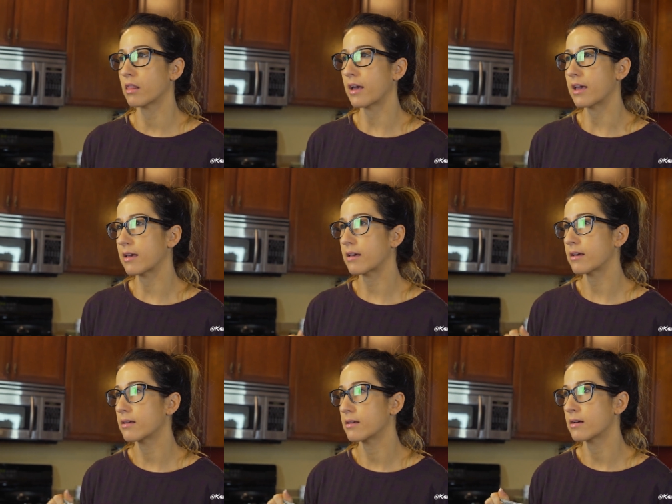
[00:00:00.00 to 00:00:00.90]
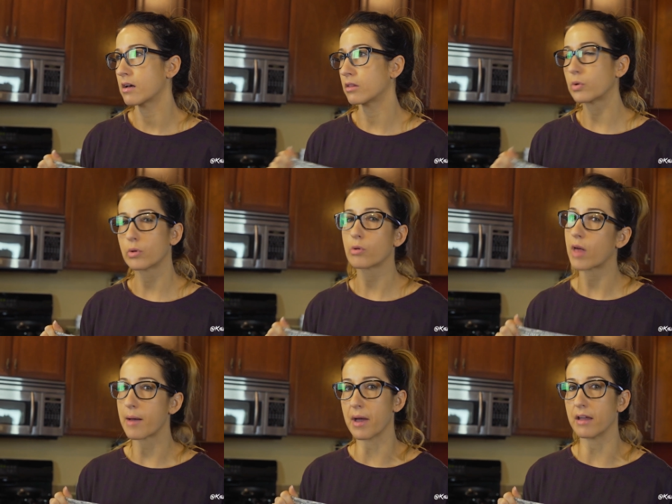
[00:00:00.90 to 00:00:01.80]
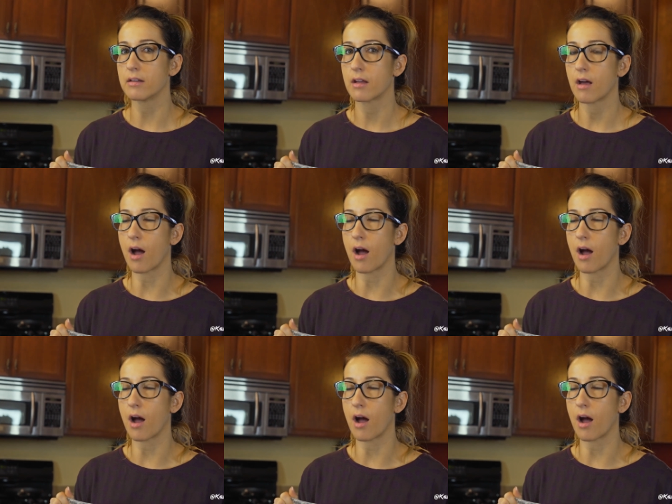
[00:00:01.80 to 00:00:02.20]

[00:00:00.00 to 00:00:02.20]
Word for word: like Lululemon,